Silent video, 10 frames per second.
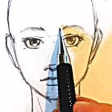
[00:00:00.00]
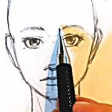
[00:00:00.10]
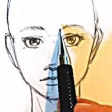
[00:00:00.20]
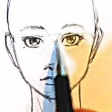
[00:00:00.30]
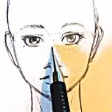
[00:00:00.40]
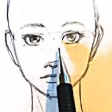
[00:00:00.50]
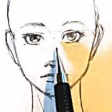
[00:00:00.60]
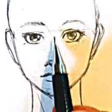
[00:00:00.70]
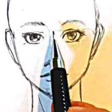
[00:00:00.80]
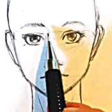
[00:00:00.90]
the
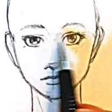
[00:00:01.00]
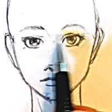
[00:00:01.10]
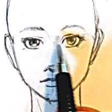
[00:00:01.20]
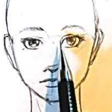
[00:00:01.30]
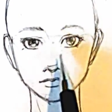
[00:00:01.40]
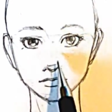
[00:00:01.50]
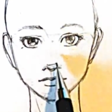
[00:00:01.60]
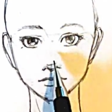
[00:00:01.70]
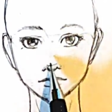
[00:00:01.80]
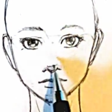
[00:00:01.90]
eyebrows, from
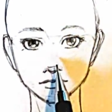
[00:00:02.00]
there